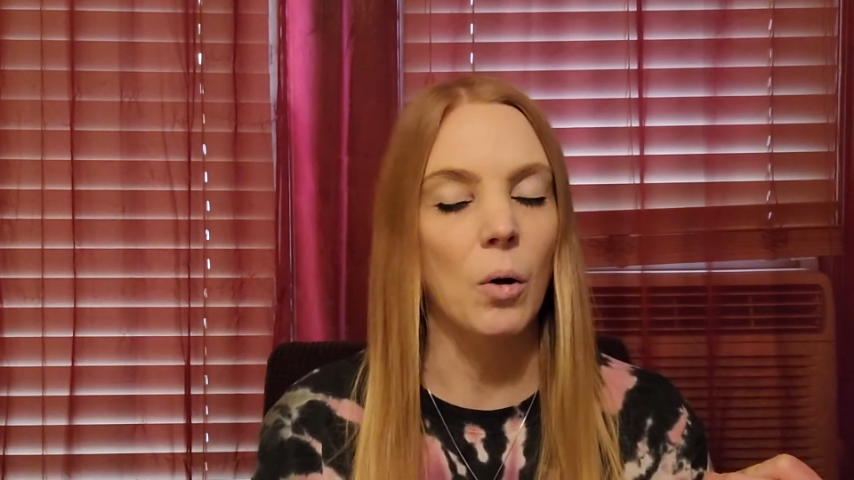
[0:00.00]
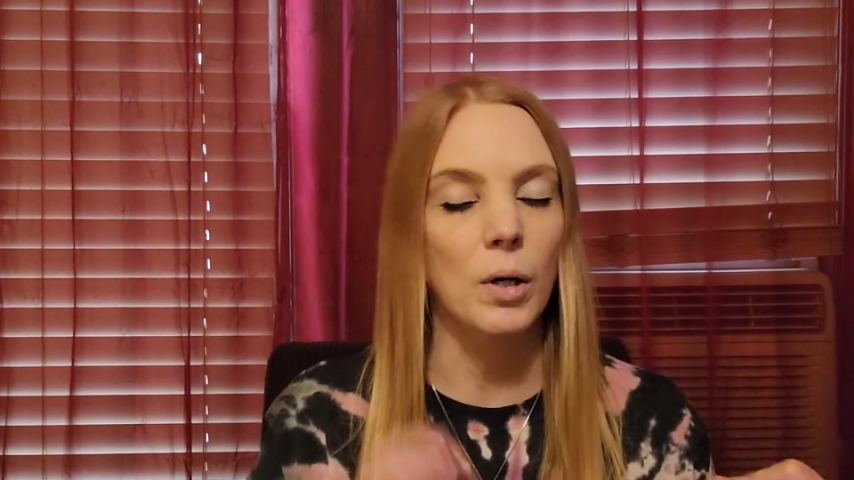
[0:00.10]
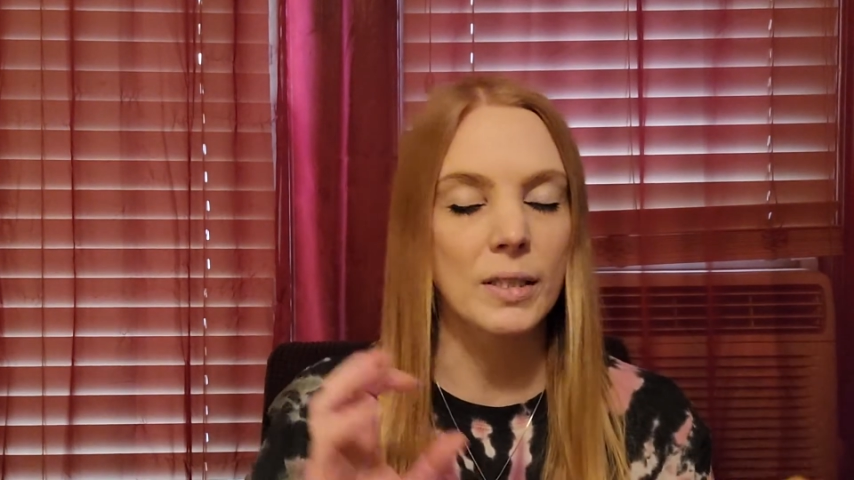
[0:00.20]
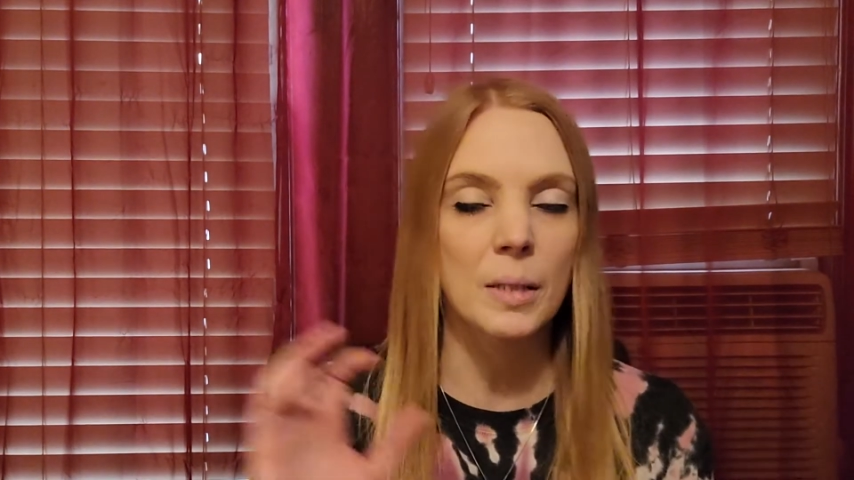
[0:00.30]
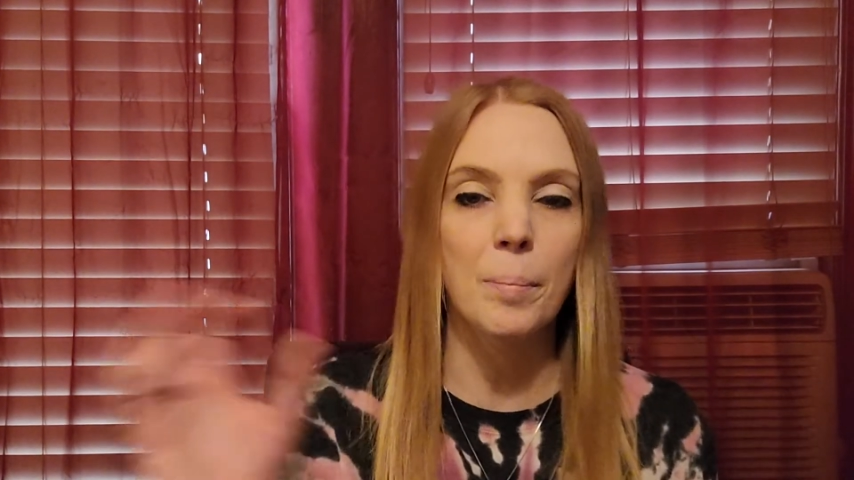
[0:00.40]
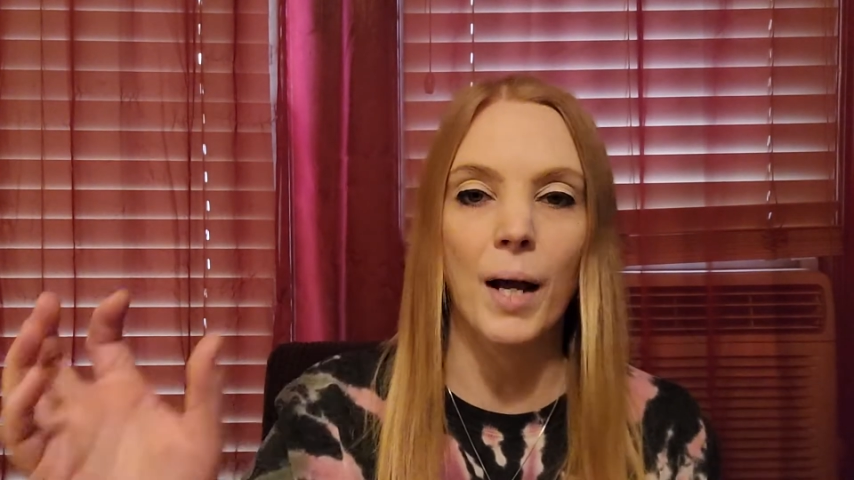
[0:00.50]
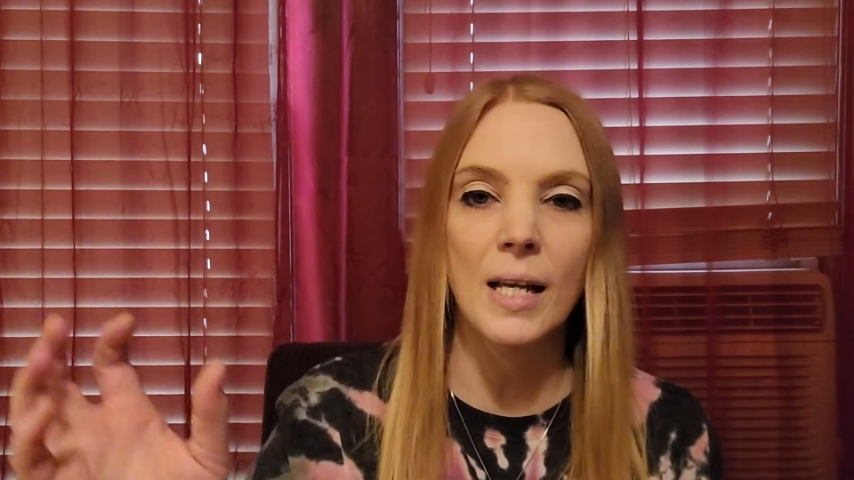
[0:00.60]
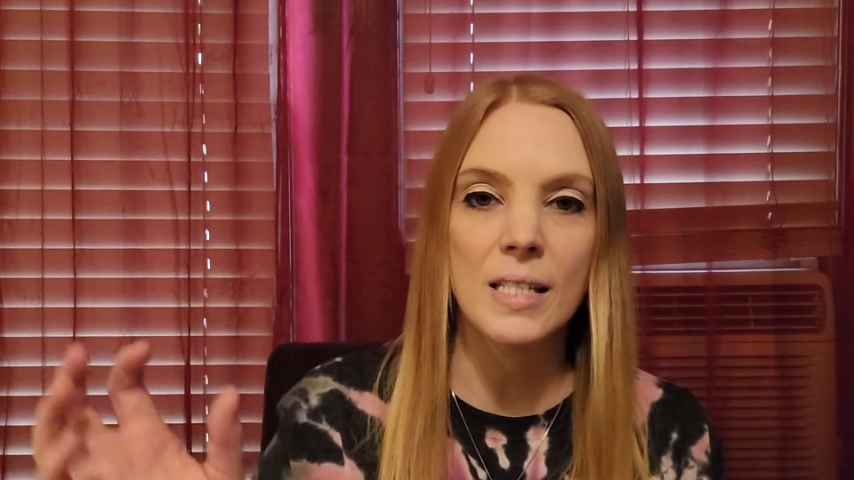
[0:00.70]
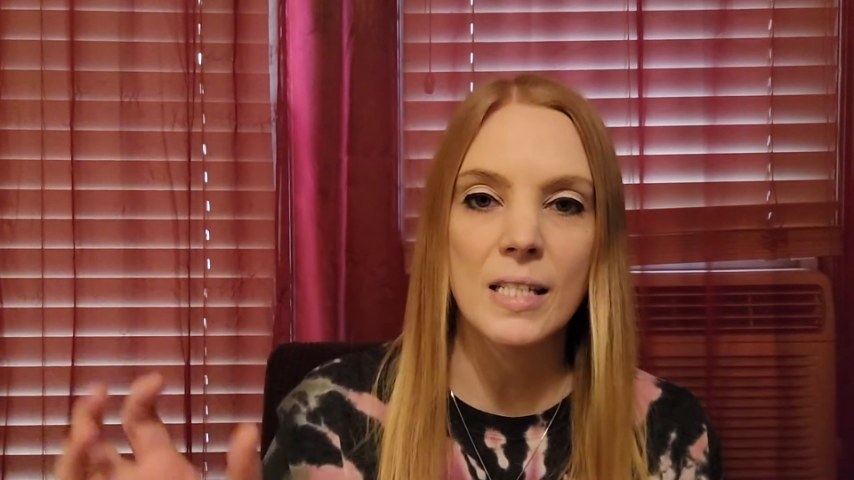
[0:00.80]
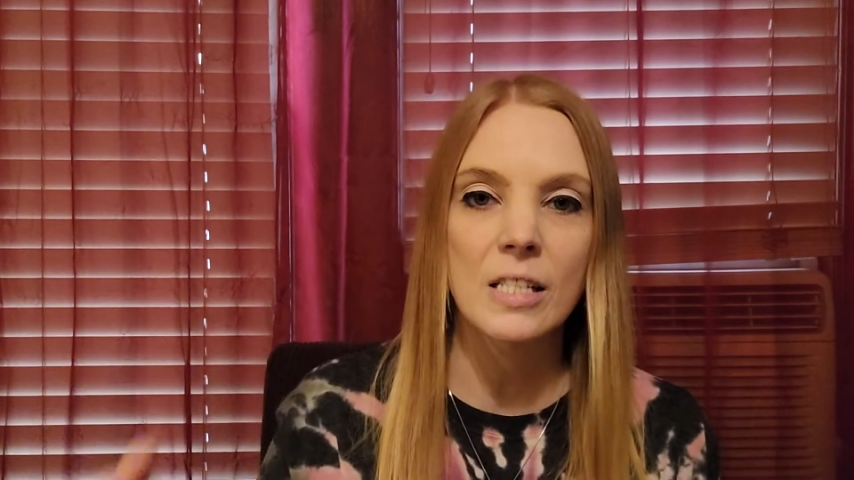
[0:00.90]
or it's in
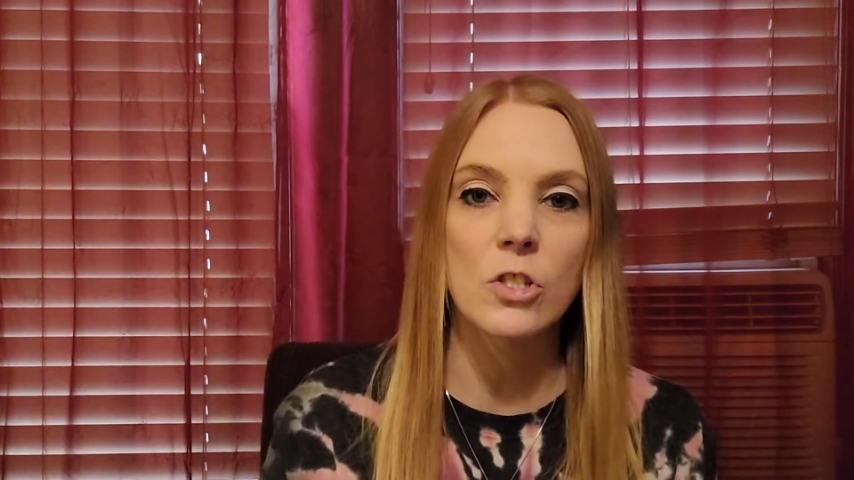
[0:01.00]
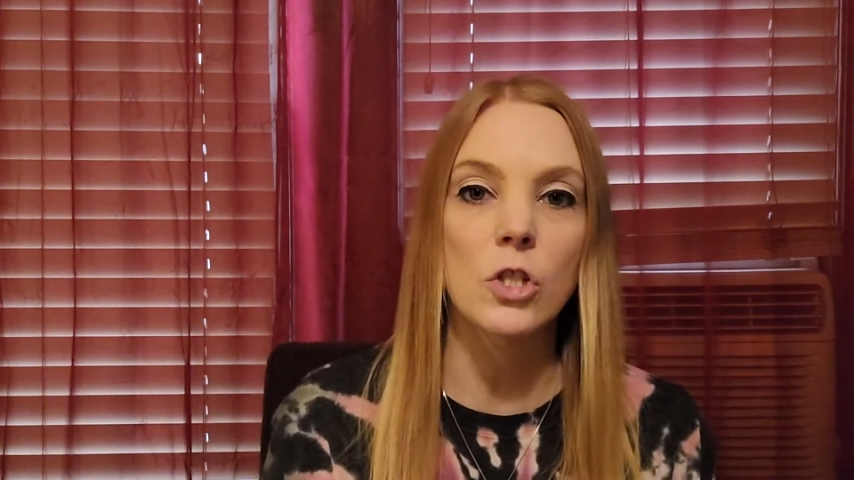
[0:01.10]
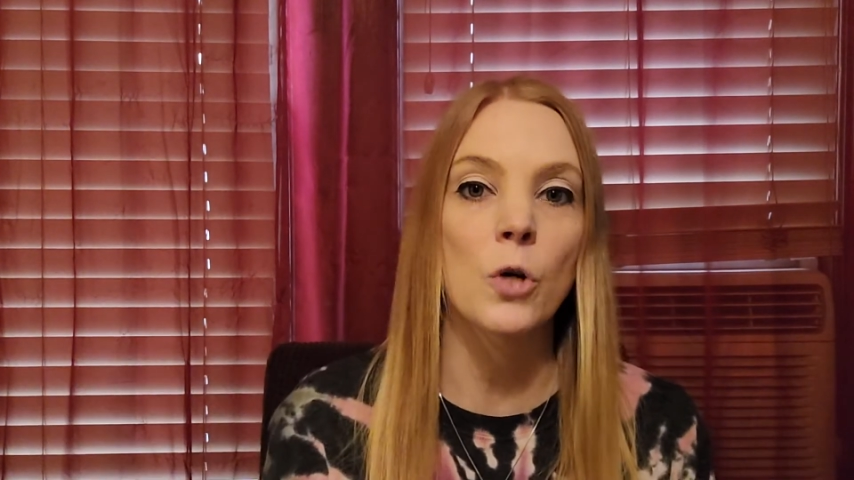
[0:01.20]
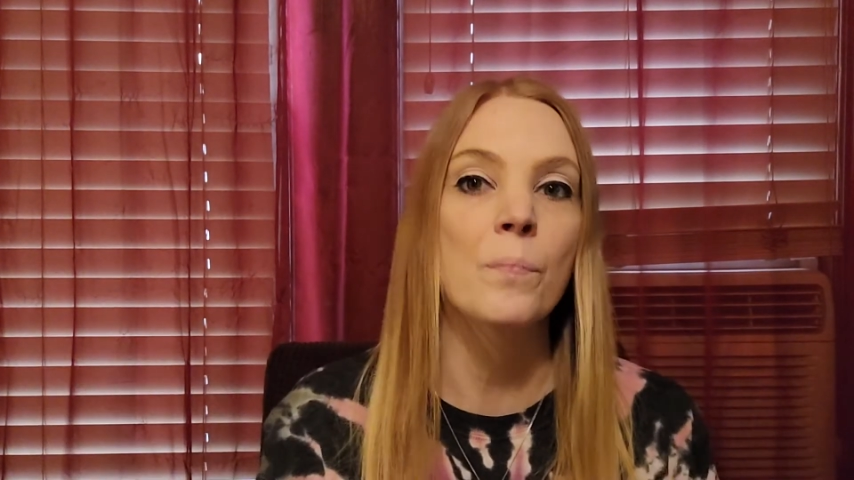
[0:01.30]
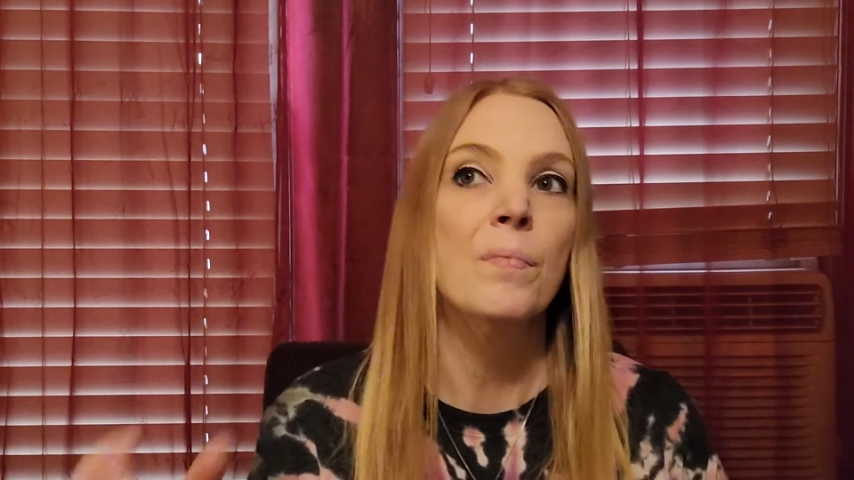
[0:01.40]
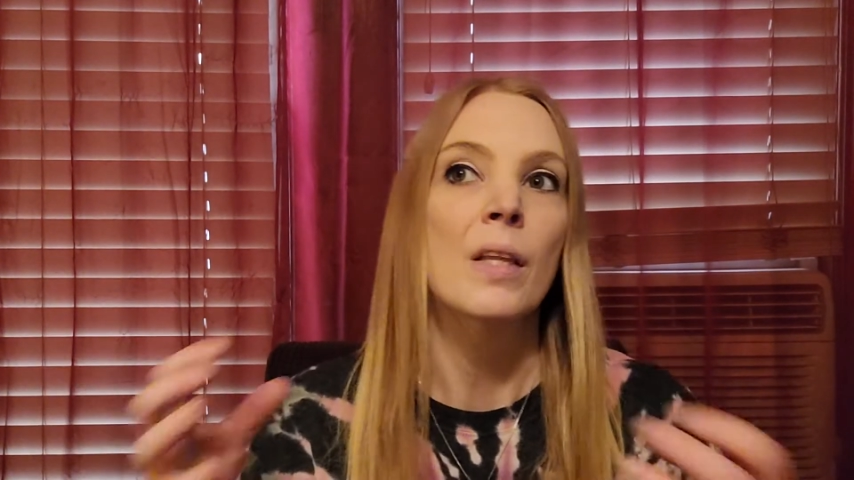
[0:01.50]
Pisces. And so